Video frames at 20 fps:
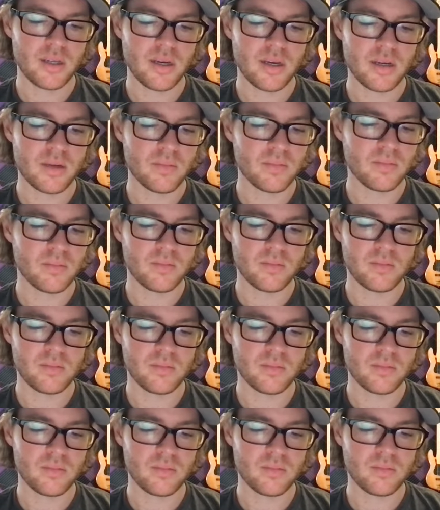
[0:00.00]
like,
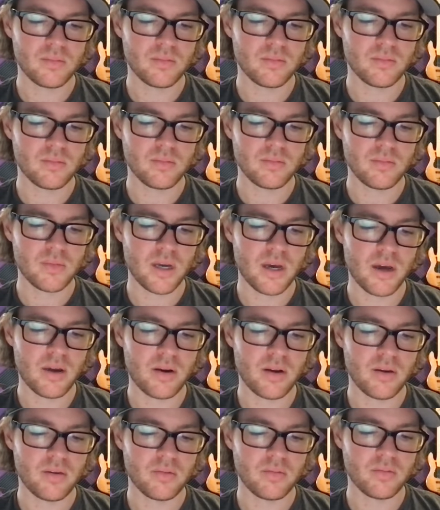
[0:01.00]
I don't
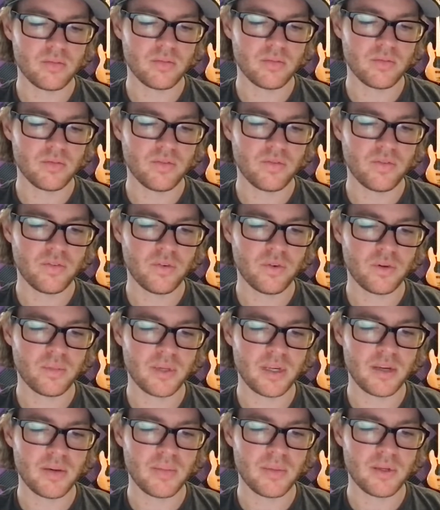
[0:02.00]
know, 4
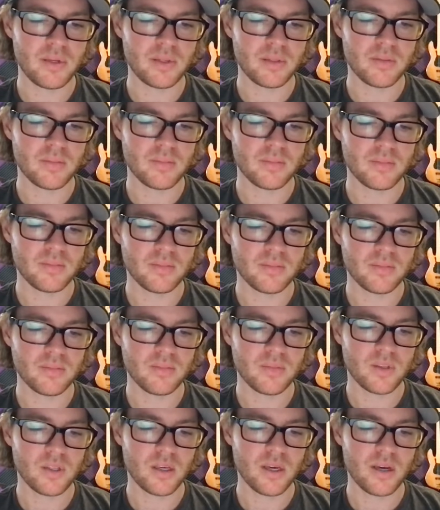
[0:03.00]
BNBs.
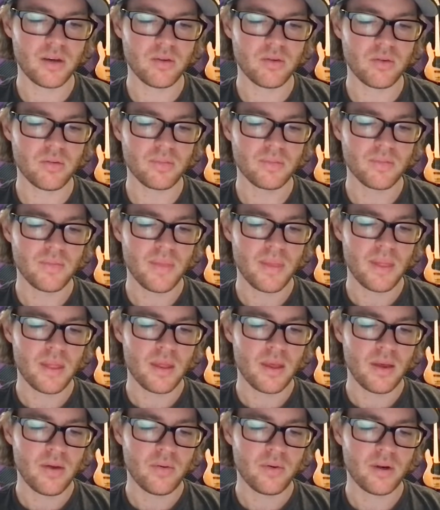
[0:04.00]
Okay, cool.
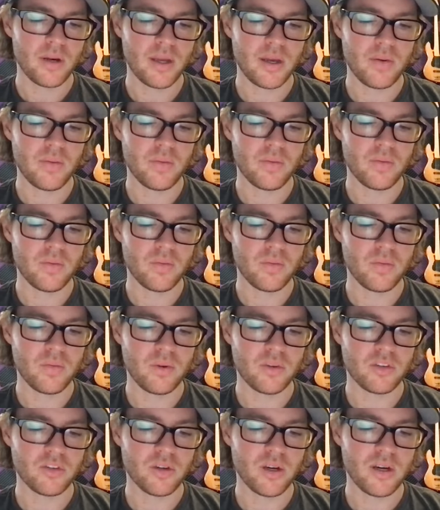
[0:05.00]
We're gonna hit
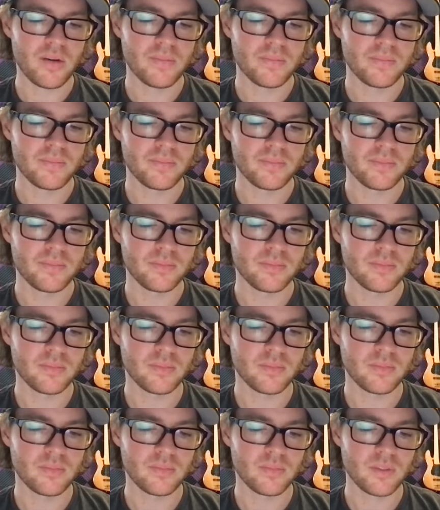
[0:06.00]
withdraw
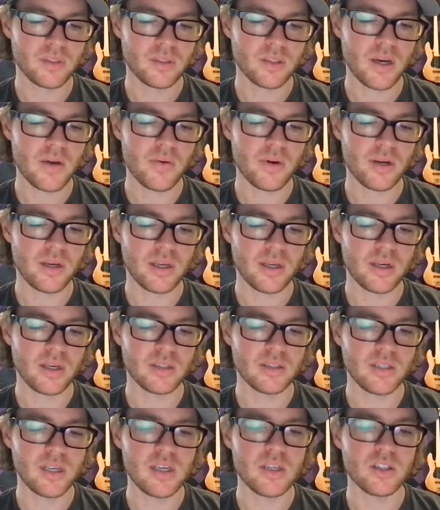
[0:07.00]
because I want to get a
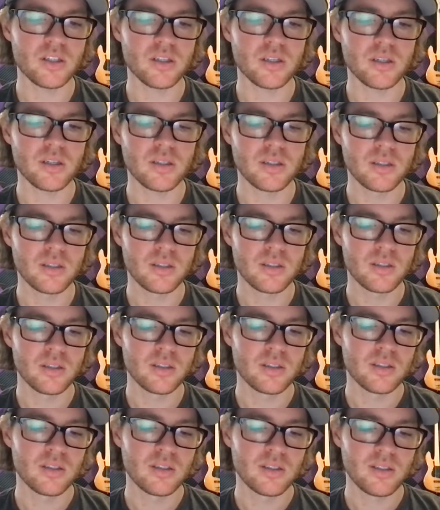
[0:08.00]
T-shirt.
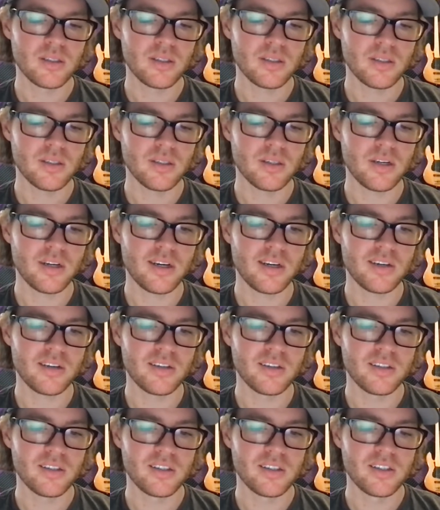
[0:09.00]
All right.
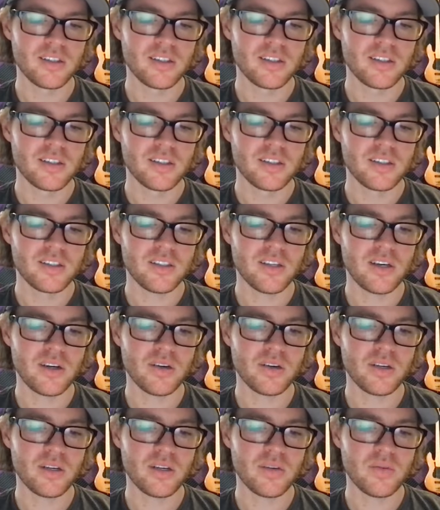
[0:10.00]
So
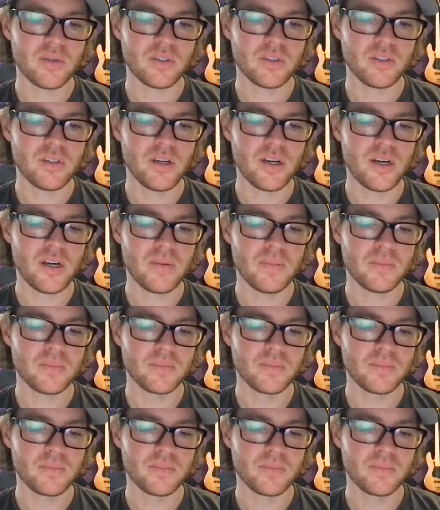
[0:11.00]
we're gonna hit withdraw.